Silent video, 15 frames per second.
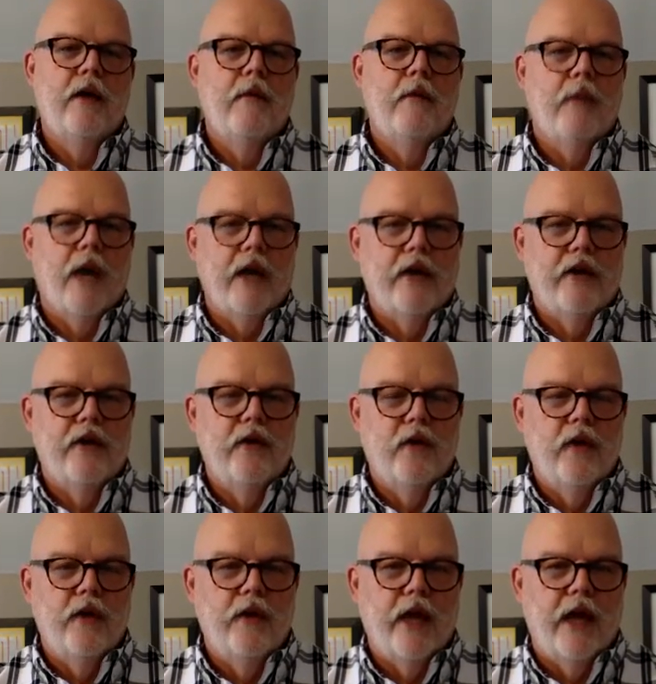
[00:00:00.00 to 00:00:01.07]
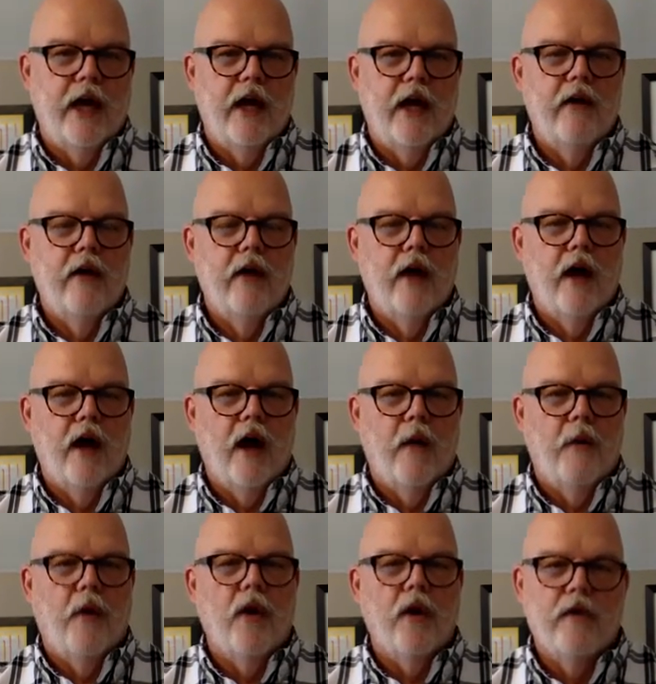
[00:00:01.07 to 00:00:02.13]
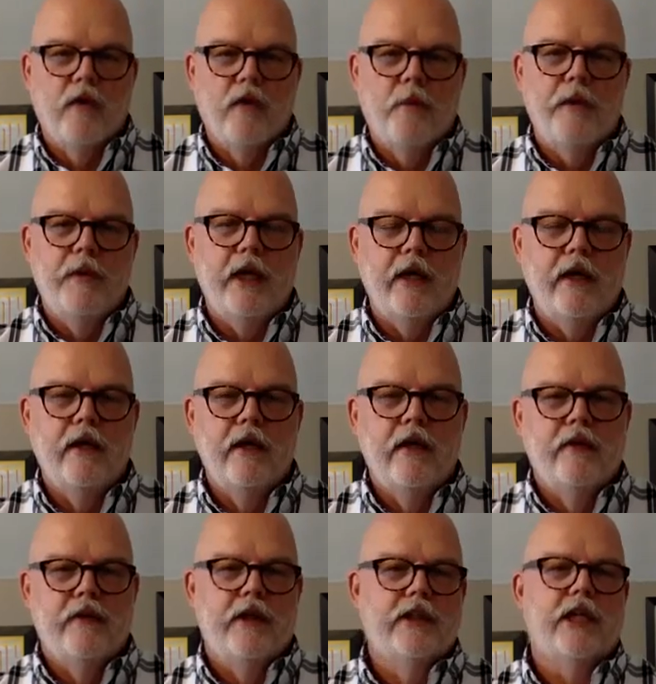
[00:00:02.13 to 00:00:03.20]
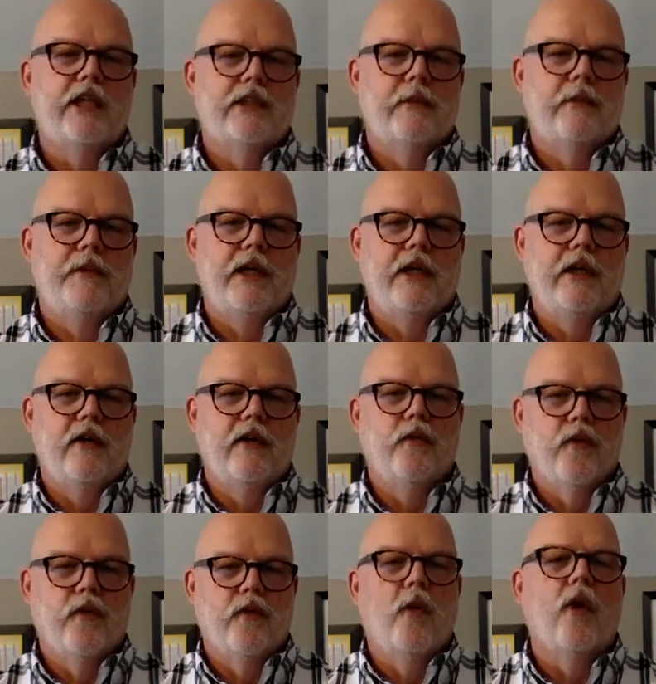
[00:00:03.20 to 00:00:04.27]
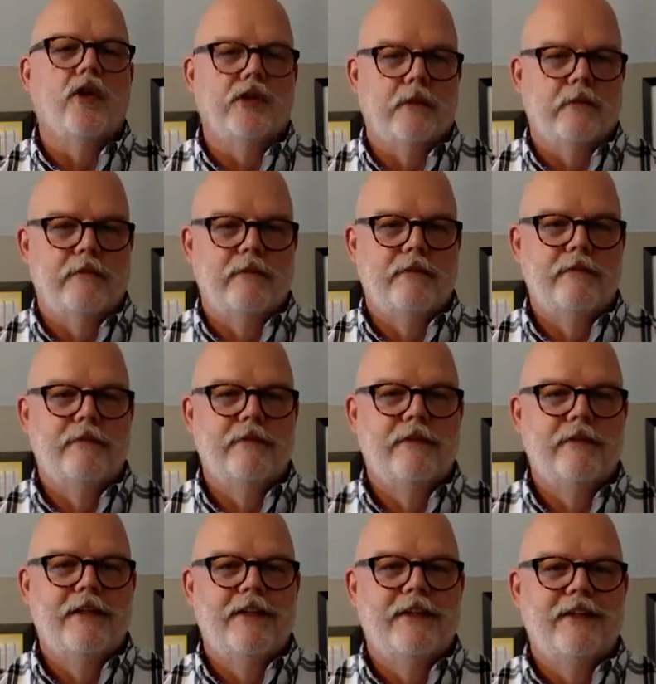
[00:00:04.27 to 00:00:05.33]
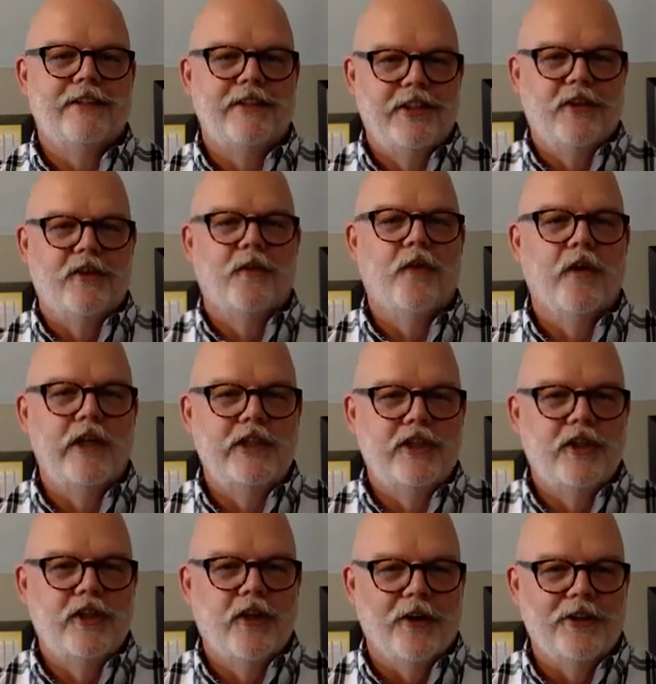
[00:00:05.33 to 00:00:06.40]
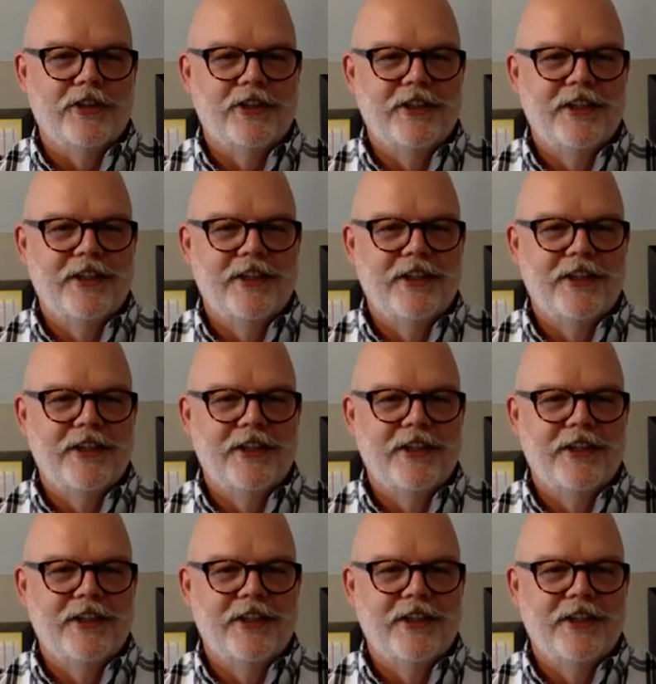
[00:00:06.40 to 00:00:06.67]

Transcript: by doing that, a part of it will be, this has to be guilt-free worship. This guilt-free church.